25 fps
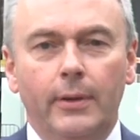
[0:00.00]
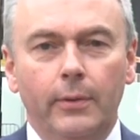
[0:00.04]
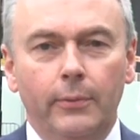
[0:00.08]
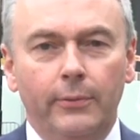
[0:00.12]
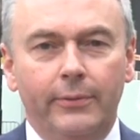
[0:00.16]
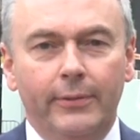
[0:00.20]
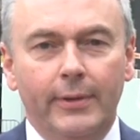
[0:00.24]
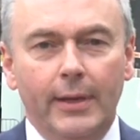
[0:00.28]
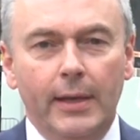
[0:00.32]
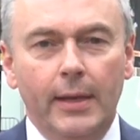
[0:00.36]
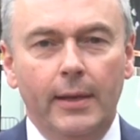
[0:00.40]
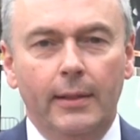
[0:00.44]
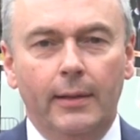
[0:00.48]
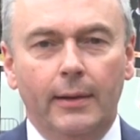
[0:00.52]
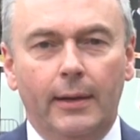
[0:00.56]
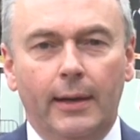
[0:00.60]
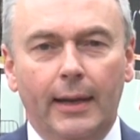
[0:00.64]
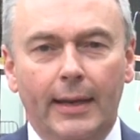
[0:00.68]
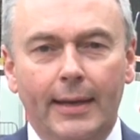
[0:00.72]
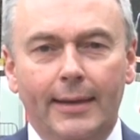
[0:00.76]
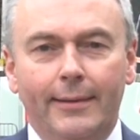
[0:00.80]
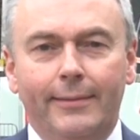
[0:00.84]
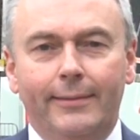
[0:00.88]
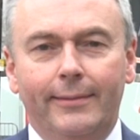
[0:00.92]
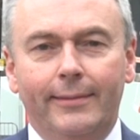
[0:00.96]
You see the
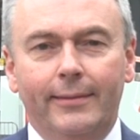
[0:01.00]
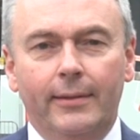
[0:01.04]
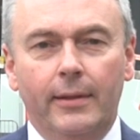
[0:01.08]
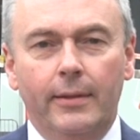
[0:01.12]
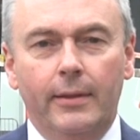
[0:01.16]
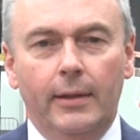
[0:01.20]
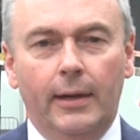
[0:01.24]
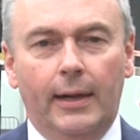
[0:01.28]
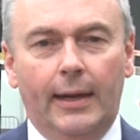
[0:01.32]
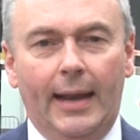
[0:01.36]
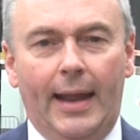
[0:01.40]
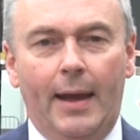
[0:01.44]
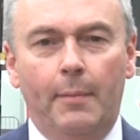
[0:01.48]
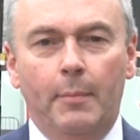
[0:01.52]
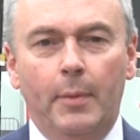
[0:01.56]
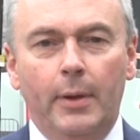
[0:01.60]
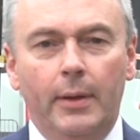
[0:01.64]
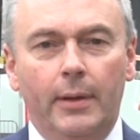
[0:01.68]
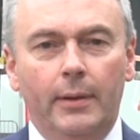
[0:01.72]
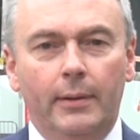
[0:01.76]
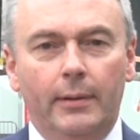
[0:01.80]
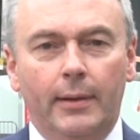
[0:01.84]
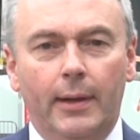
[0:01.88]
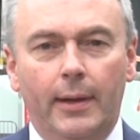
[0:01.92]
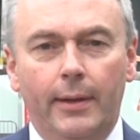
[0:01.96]
glitz and the
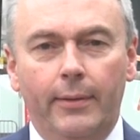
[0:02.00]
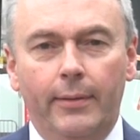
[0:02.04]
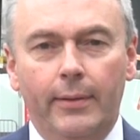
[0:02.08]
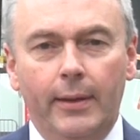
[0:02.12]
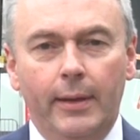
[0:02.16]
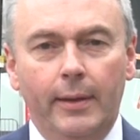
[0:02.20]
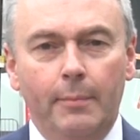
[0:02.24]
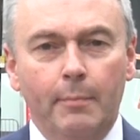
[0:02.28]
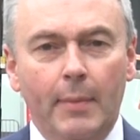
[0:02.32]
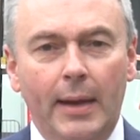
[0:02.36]
glamour and the